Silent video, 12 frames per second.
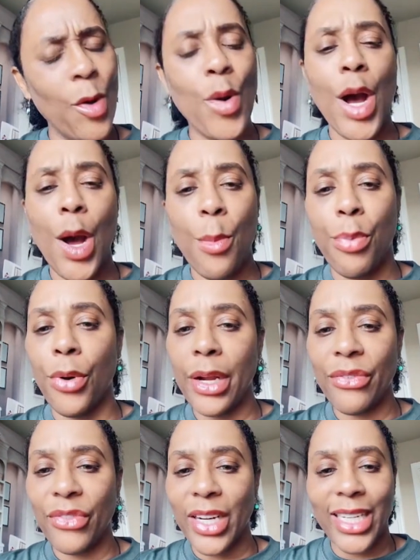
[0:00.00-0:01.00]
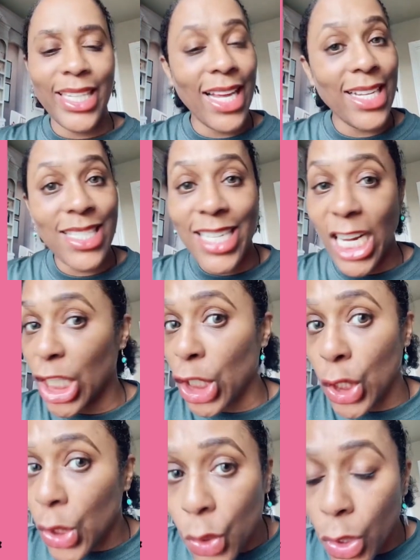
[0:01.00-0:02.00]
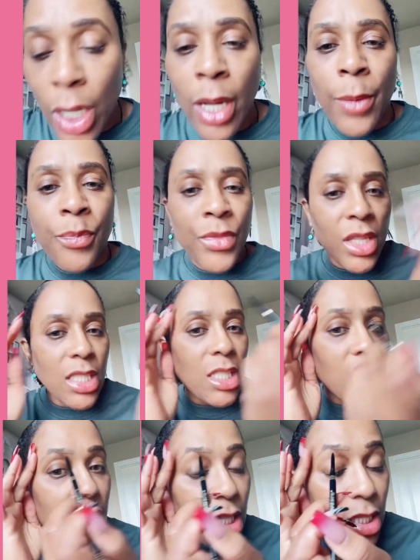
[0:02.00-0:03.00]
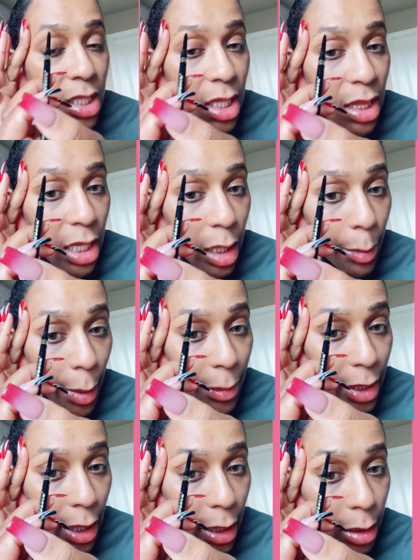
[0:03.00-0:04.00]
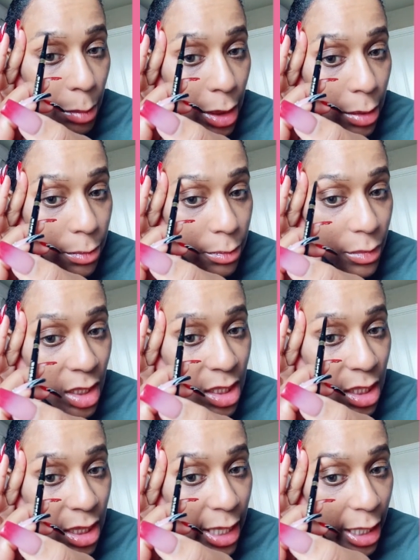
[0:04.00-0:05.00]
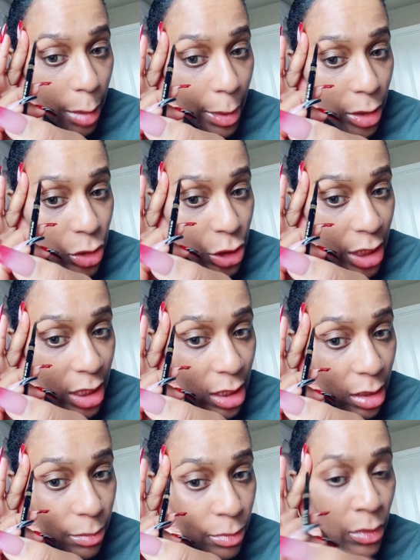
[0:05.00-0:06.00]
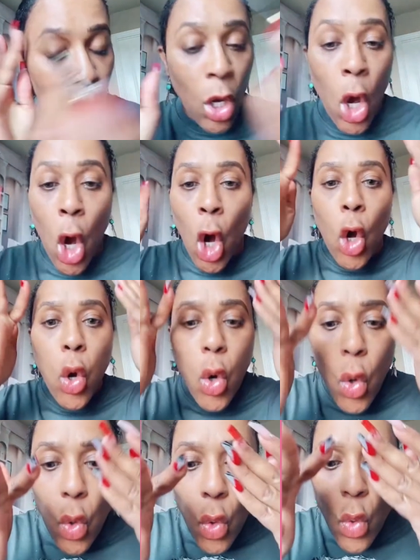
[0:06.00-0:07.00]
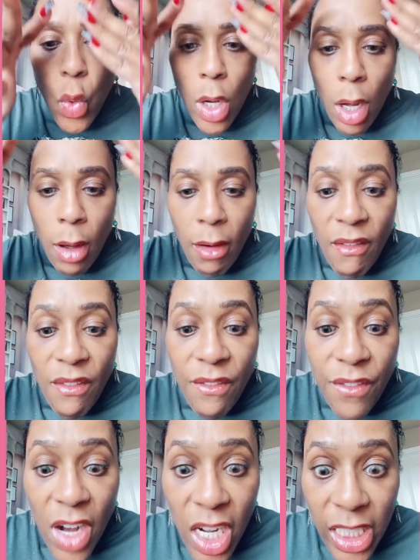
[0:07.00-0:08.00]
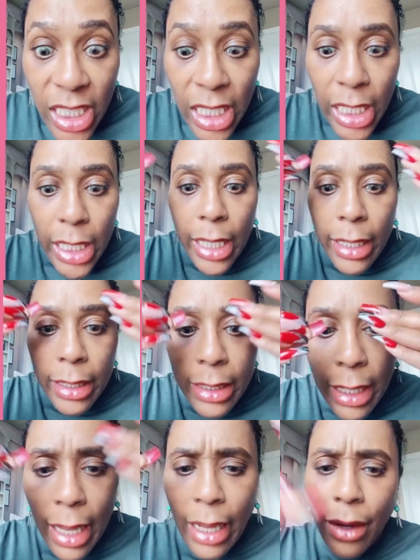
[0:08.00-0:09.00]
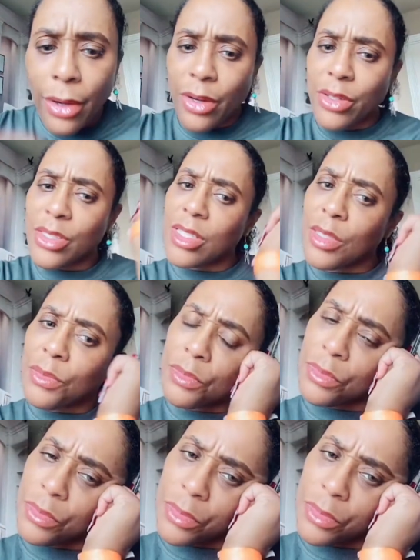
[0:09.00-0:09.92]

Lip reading: On her boyfriend. That is not you. This is the thing about monogamy. This is the thing about cheating. Who fucking cares?